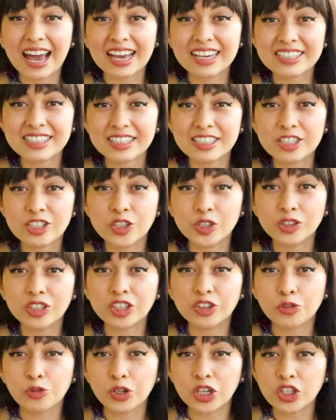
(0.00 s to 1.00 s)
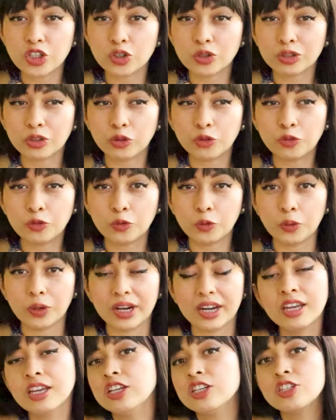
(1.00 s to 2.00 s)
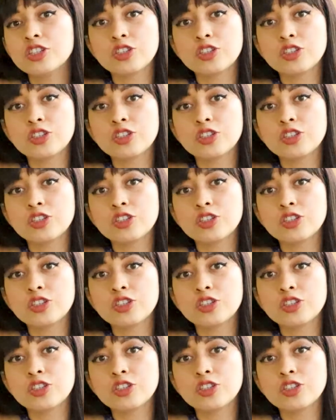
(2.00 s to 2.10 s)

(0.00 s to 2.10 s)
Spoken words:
access to the regional food.